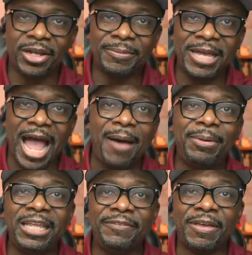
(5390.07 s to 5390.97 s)
you know what I mean? I
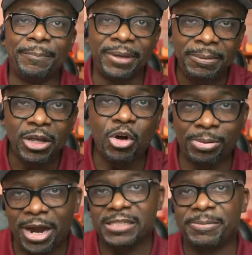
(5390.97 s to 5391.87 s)
believe in
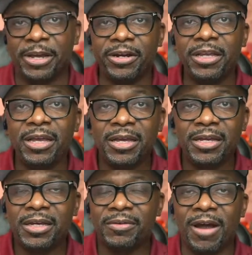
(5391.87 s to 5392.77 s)
biblical prosperity,
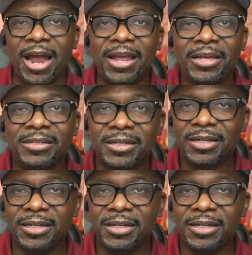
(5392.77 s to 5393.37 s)
right?